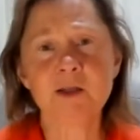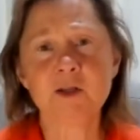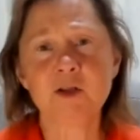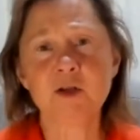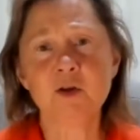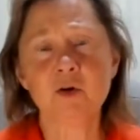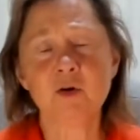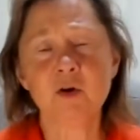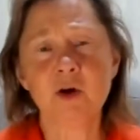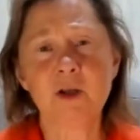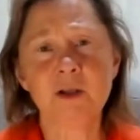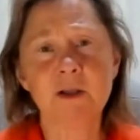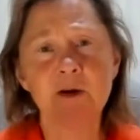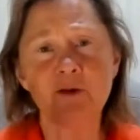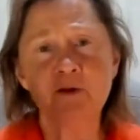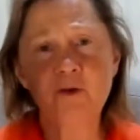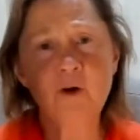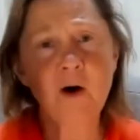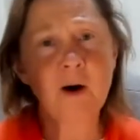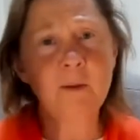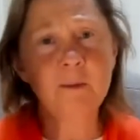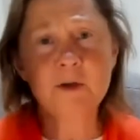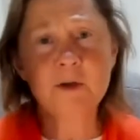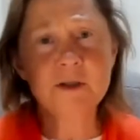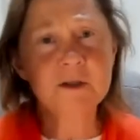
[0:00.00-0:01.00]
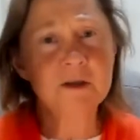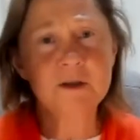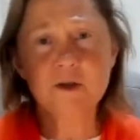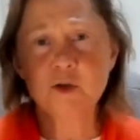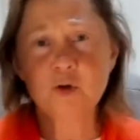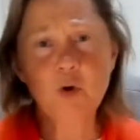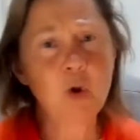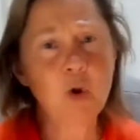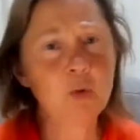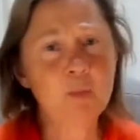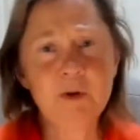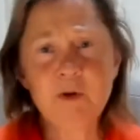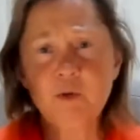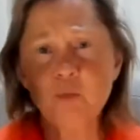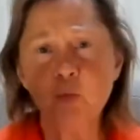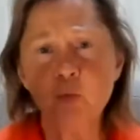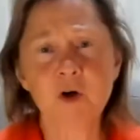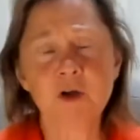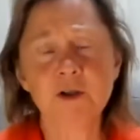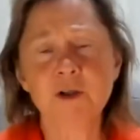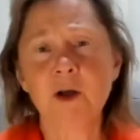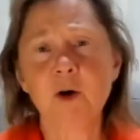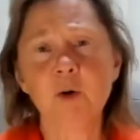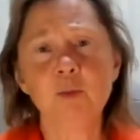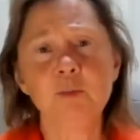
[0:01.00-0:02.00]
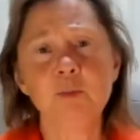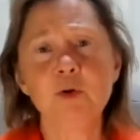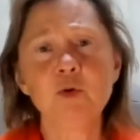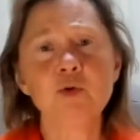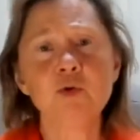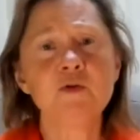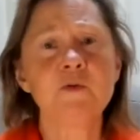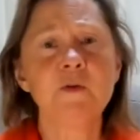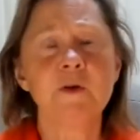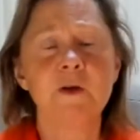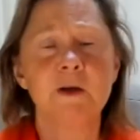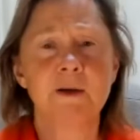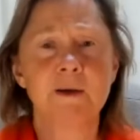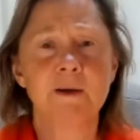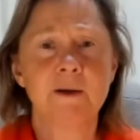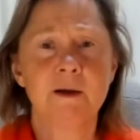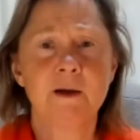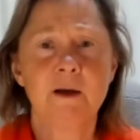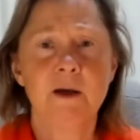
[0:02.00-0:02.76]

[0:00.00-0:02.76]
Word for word: So, and the farmers, it's all been worked out beautifully.